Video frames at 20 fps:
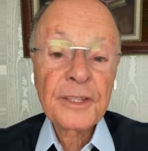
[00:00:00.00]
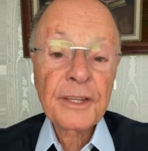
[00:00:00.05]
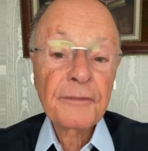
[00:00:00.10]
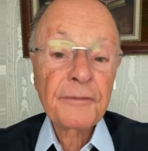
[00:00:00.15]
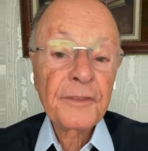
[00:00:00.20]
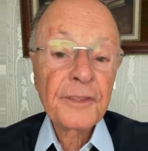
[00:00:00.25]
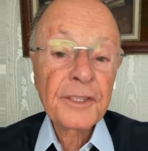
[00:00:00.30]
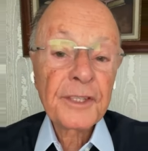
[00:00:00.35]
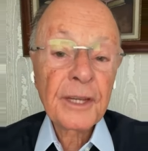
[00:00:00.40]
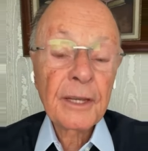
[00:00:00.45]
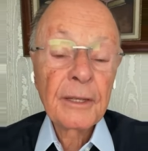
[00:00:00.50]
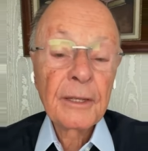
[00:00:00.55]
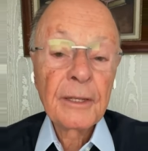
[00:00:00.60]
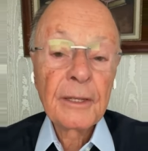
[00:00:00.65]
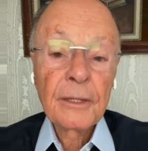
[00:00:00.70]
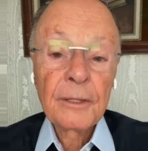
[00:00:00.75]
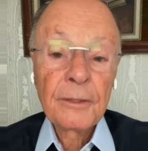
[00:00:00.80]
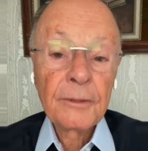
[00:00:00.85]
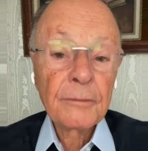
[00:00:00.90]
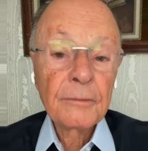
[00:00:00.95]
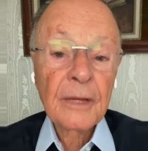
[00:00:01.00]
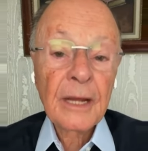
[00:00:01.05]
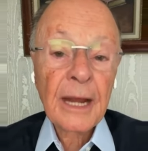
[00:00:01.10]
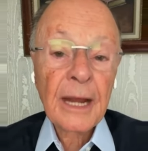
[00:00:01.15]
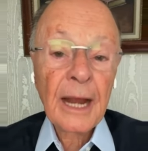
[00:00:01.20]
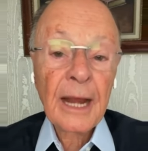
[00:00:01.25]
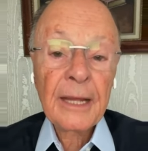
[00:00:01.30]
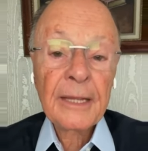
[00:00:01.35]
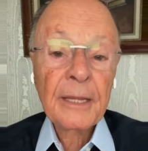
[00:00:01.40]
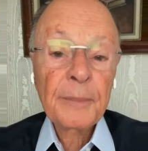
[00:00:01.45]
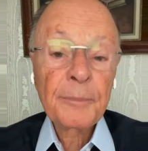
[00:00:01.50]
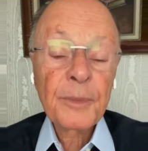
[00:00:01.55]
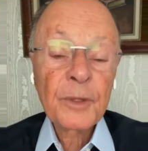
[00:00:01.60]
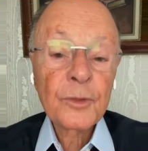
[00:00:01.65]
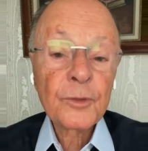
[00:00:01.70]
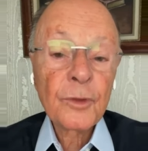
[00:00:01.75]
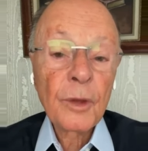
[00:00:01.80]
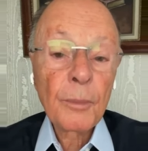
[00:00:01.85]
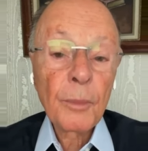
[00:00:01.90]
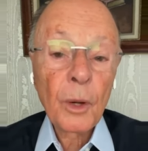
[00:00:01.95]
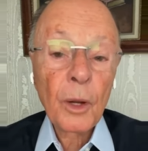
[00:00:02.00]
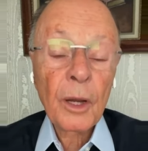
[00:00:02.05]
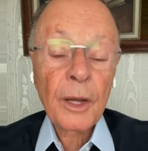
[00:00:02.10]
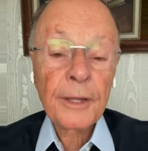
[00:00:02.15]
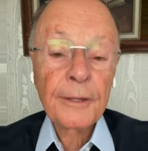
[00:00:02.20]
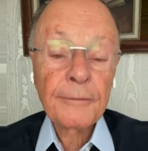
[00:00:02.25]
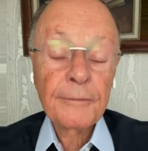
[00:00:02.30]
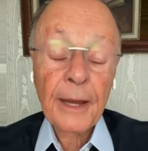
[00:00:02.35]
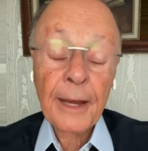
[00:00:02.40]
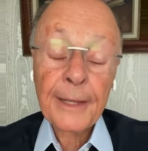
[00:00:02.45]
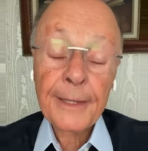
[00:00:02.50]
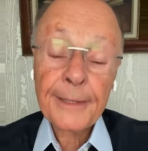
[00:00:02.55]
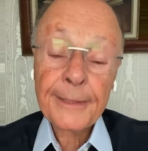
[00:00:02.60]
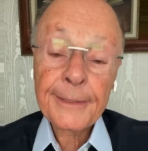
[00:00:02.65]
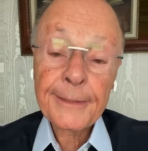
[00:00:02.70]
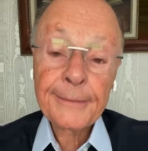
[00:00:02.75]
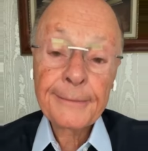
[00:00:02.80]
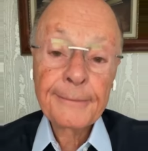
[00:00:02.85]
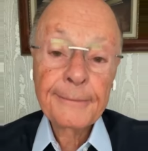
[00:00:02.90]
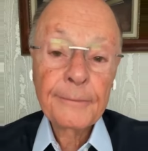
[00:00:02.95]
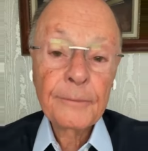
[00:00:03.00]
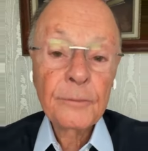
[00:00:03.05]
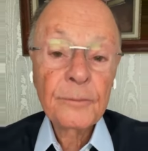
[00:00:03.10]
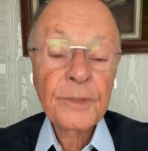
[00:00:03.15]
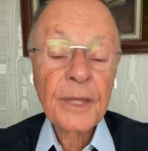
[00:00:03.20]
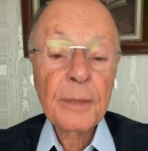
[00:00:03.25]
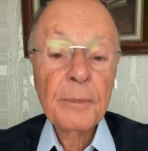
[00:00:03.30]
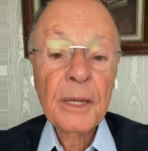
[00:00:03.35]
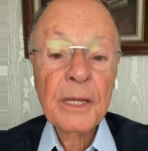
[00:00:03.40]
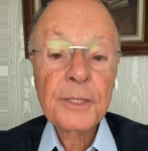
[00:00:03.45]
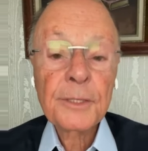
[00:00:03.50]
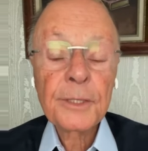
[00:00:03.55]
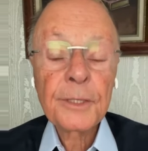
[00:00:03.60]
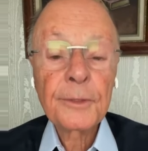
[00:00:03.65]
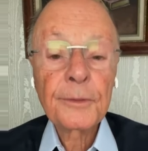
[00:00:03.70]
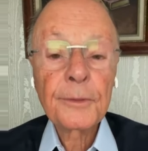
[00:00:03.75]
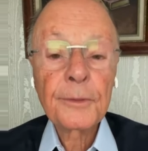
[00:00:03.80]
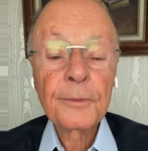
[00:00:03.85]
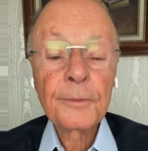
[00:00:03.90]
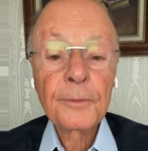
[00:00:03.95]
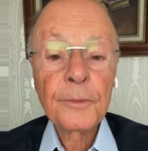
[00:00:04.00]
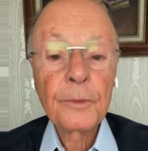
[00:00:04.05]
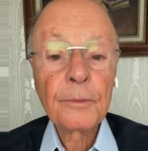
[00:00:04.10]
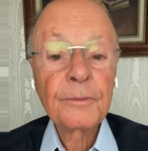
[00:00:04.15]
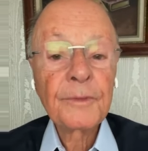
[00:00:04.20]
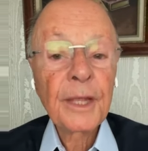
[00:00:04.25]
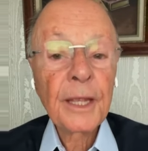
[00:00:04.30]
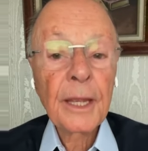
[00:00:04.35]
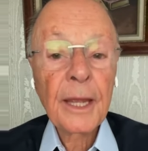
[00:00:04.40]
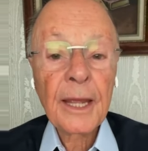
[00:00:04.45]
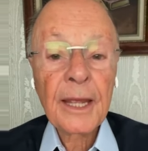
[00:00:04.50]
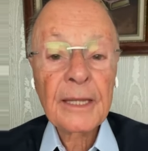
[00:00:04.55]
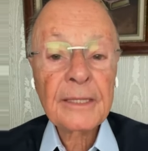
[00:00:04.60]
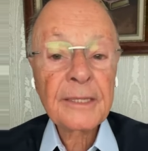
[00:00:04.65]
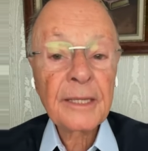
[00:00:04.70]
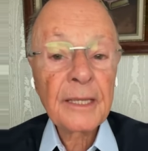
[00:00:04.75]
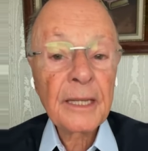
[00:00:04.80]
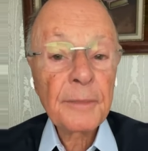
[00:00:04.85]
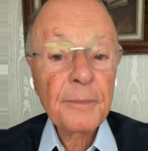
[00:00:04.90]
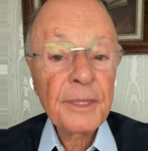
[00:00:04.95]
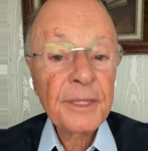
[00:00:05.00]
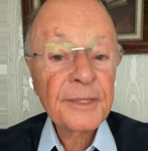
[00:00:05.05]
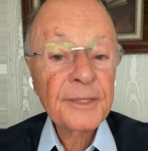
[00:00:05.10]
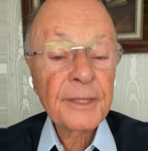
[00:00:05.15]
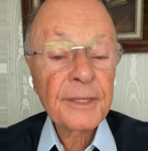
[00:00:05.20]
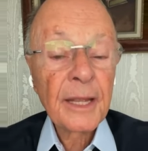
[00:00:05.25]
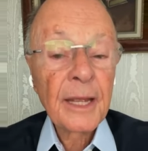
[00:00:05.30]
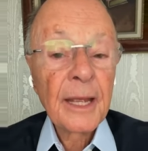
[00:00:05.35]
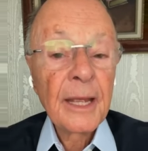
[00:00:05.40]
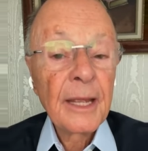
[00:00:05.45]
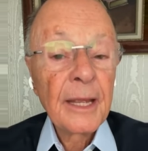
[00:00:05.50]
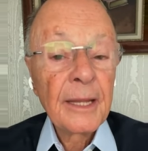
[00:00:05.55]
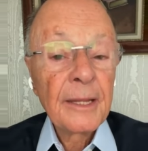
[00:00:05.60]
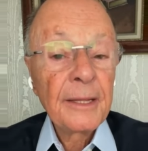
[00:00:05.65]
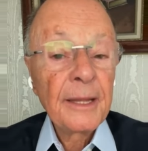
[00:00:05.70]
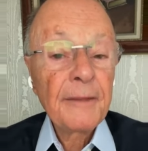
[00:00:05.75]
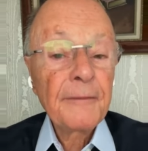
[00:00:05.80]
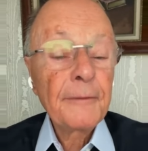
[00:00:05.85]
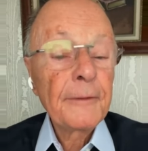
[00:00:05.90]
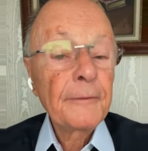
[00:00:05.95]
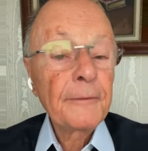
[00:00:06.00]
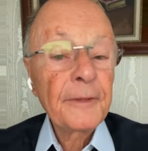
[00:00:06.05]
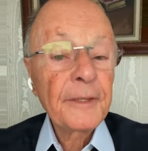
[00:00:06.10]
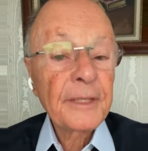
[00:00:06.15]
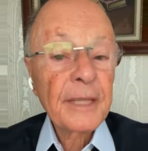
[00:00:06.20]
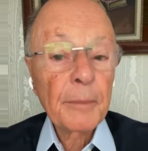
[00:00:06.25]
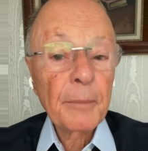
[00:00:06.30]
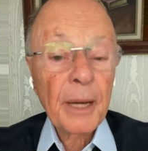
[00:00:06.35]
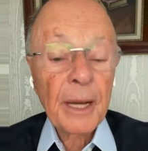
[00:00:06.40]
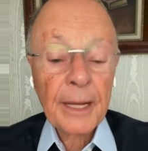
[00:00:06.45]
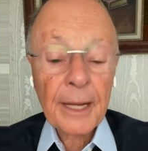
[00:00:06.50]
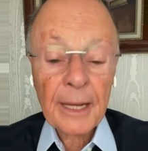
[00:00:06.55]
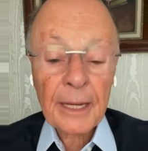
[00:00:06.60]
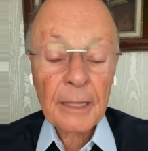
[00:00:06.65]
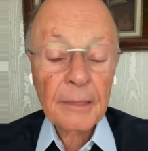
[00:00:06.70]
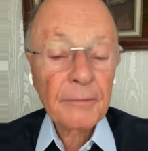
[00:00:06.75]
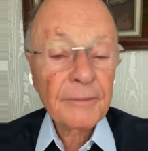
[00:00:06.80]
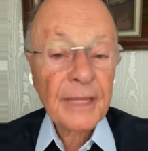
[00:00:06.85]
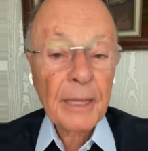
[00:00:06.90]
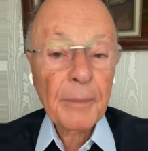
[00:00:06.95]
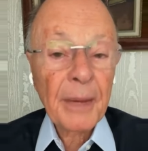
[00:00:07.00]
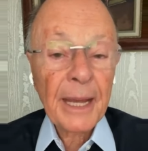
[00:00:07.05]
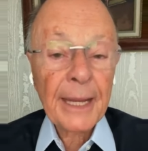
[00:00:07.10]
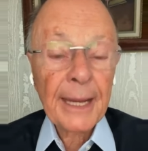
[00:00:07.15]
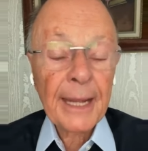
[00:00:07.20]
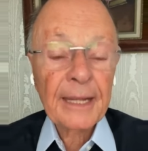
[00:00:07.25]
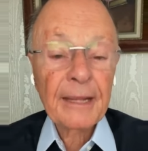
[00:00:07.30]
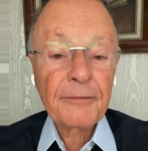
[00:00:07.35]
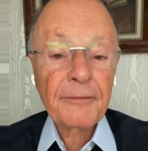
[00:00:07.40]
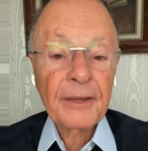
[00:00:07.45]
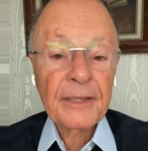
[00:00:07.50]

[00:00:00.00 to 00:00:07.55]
The problem is that the penny does not drop and the person dies, and then there is no solution. There is no prayer. There is no